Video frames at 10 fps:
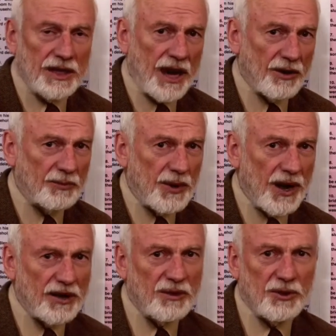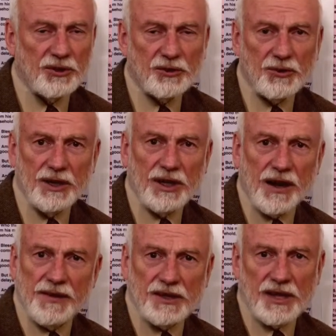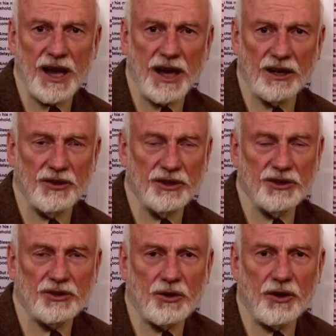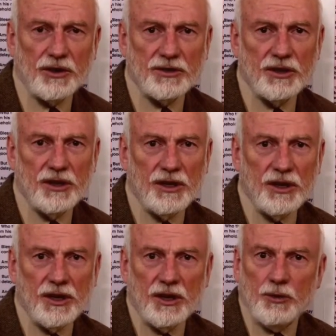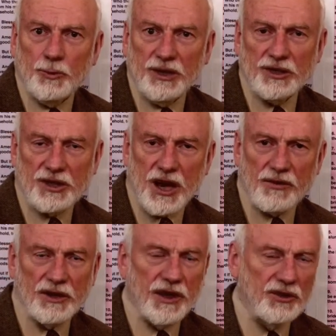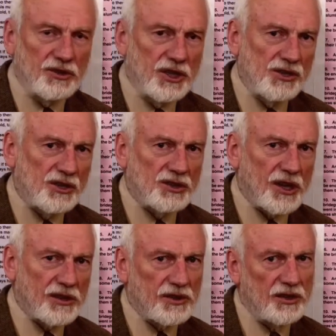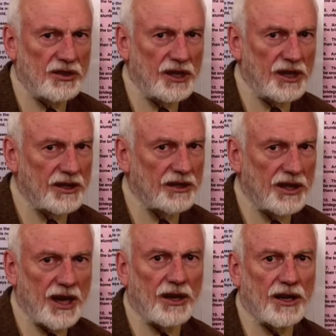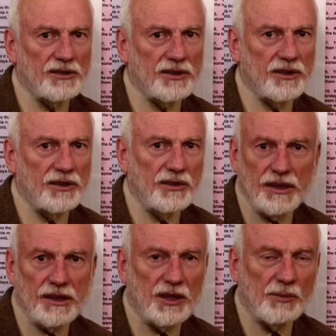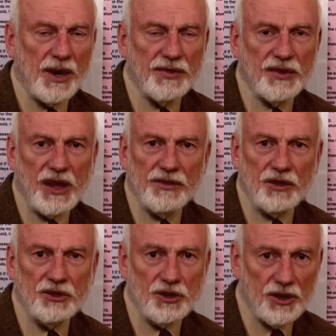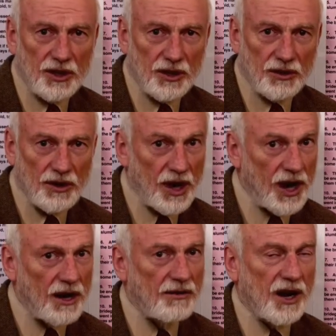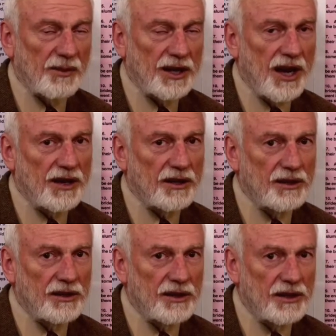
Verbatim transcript: Now, in part number three on this Olivet Discourse, we discovered that Jesus does indeed tell us the month and the year of Armageddon.